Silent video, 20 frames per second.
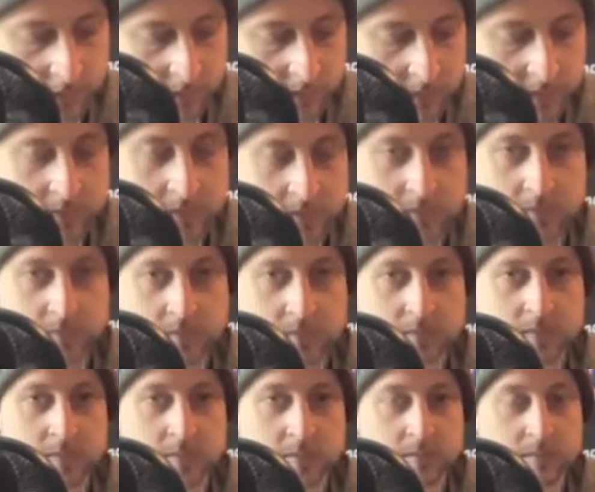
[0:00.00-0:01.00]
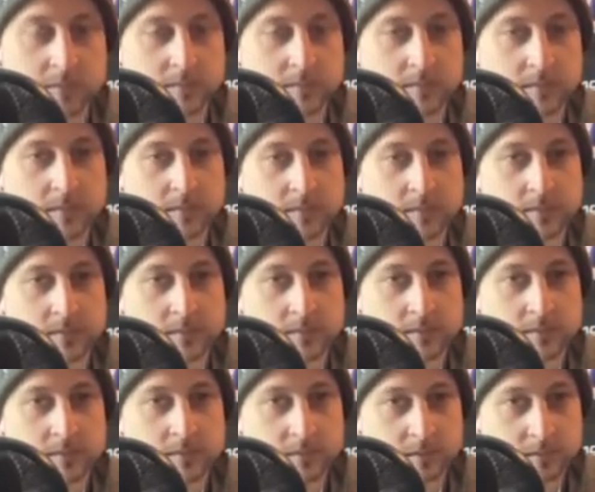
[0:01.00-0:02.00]

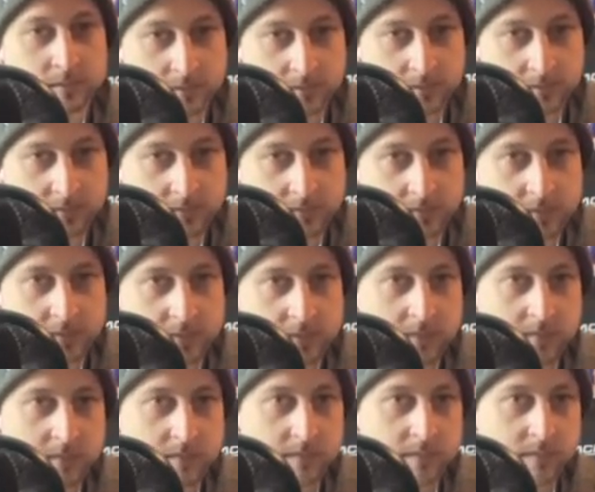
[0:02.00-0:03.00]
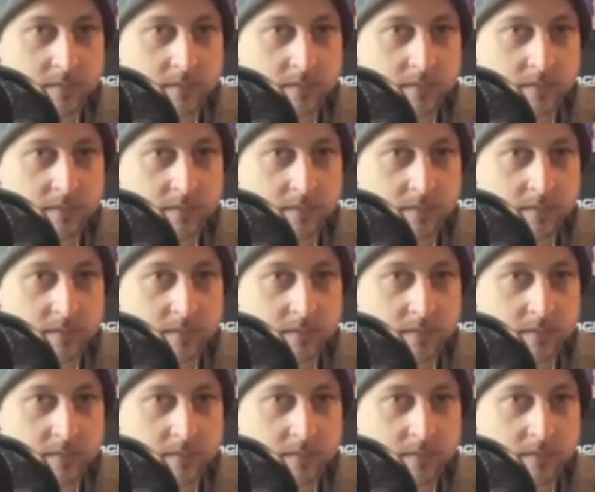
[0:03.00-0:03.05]
[no speech]